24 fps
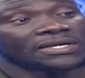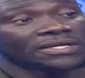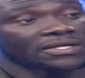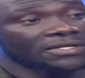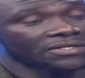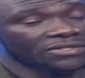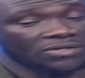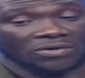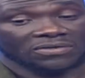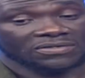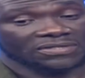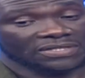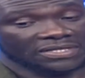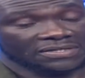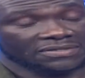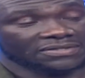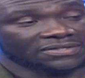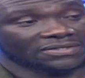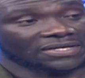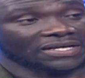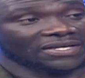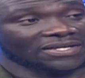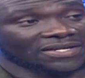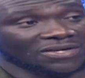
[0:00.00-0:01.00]
dogs are
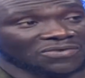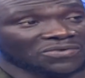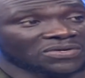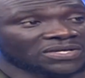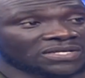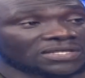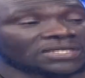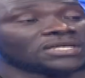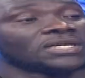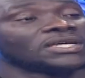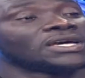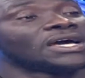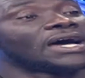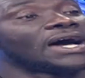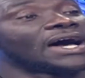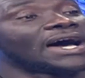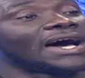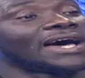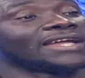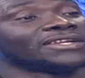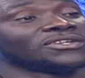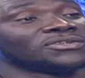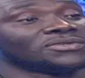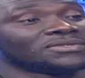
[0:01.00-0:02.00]
taken away.
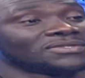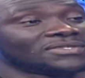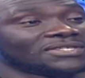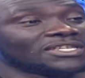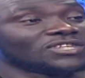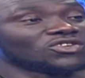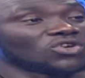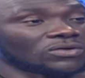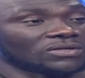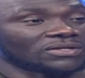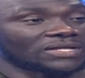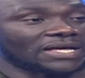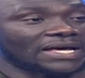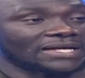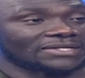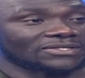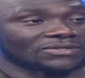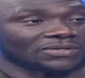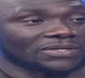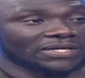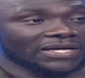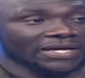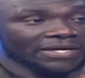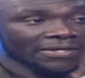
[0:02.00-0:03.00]
And you're seeing all that,
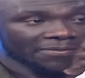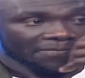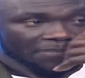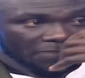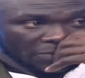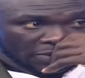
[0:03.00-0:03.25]
okay?